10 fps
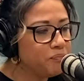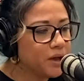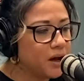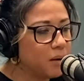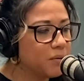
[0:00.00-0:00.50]

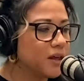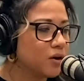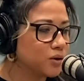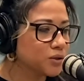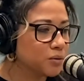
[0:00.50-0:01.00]
But then
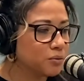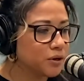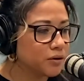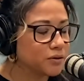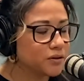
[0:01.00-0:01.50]
also
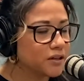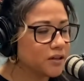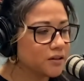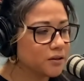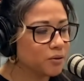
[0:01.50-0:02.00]
there's
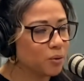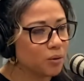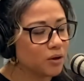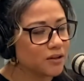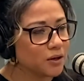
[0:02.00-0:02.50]
the
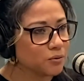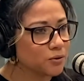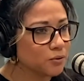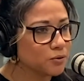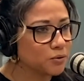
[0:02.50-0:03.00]
whole,
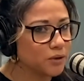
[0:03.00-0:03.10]
social